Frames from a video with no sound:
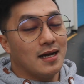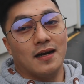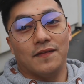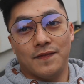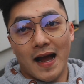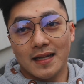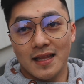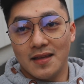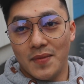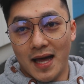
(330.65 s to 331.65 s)
Fact
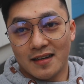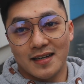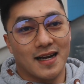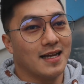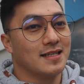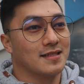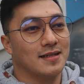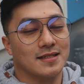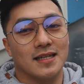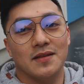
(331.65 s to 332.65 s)
of the matter is there's